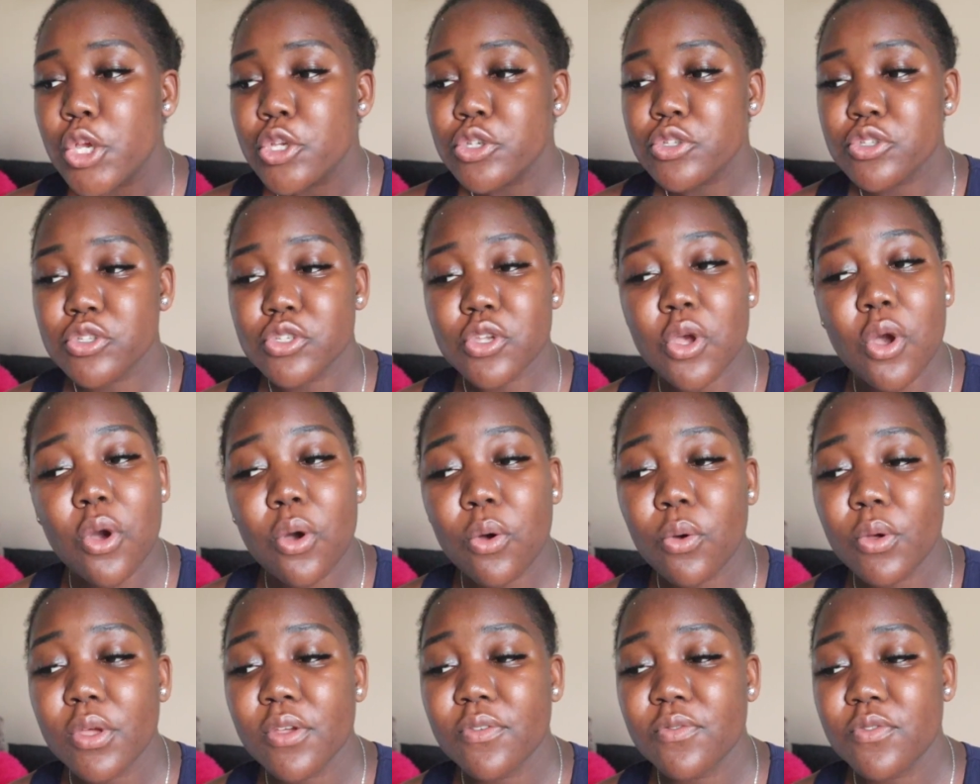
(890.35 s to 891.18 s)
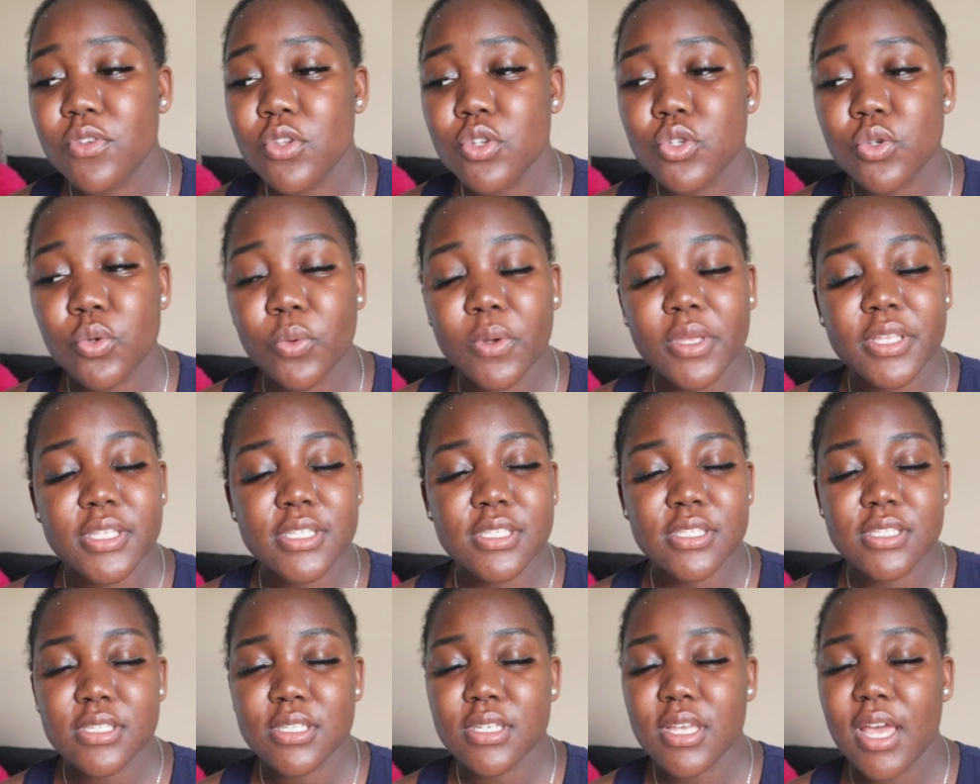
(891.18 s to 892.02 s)
So if you do
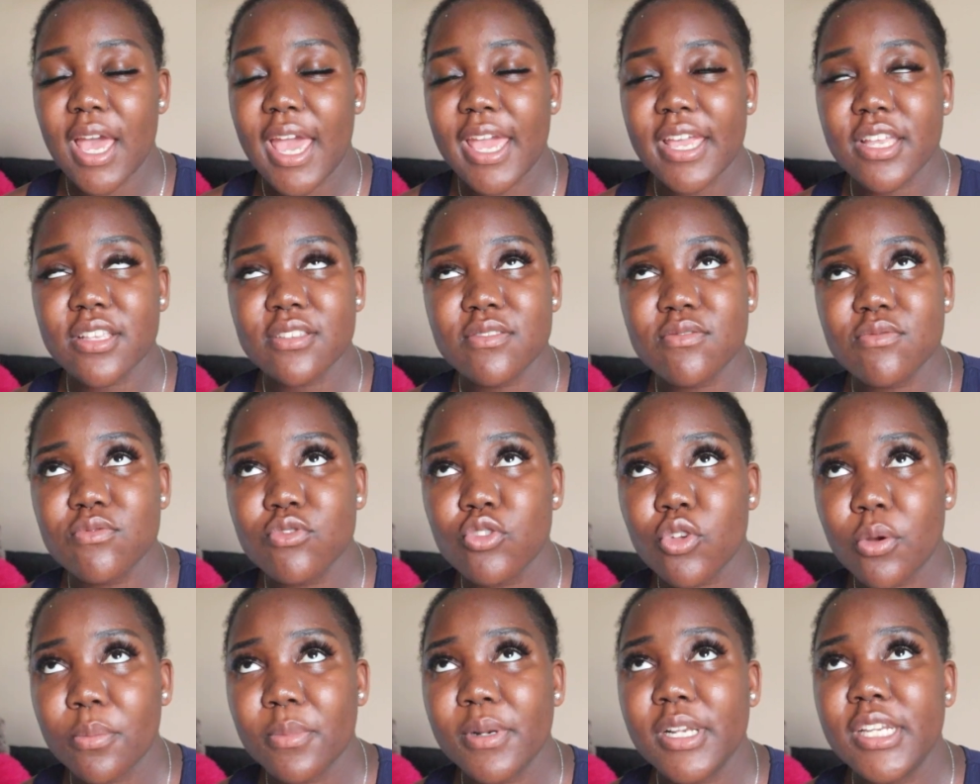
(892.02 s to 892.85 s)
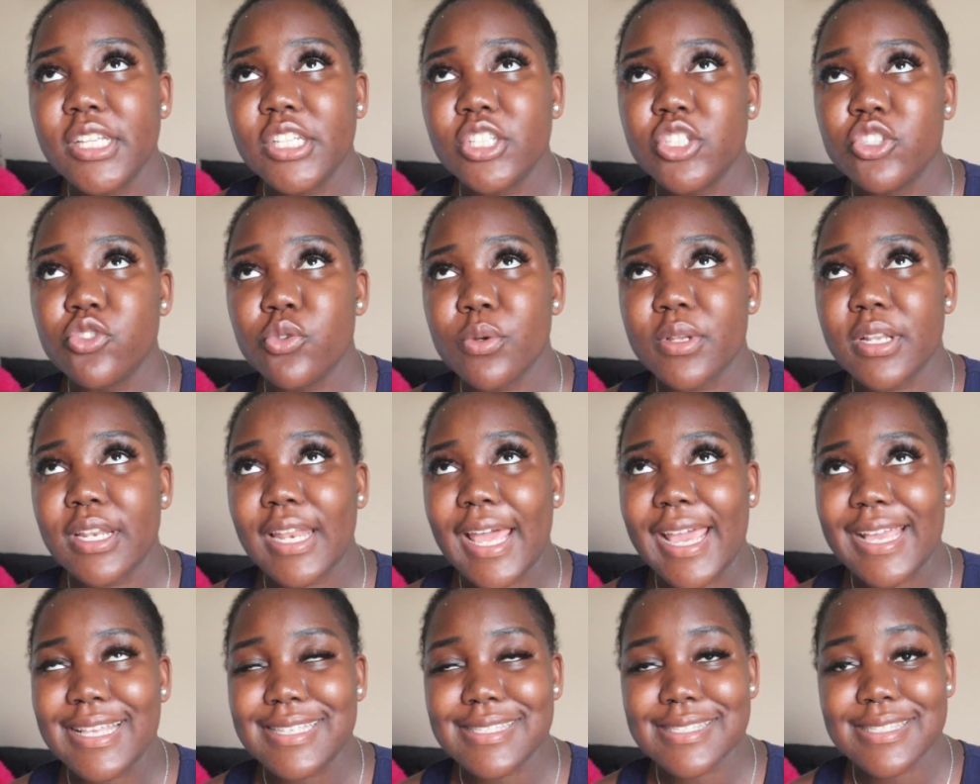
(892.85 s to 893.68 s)
it, I normally do it
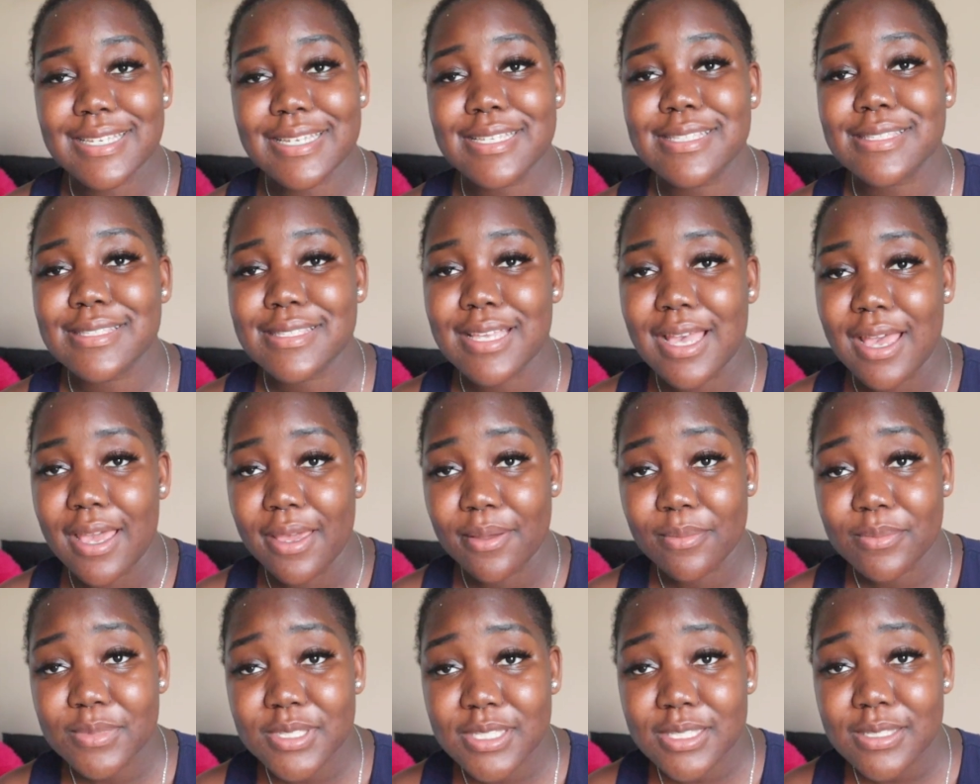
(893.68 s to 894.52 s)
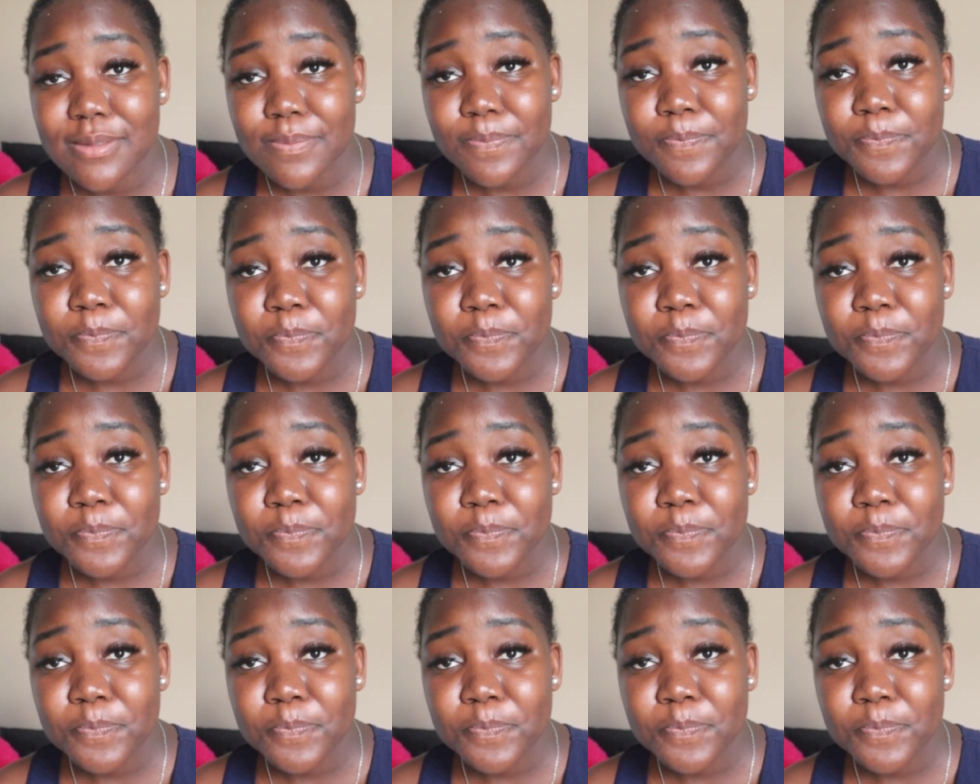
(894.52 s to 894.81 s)
like 6 times.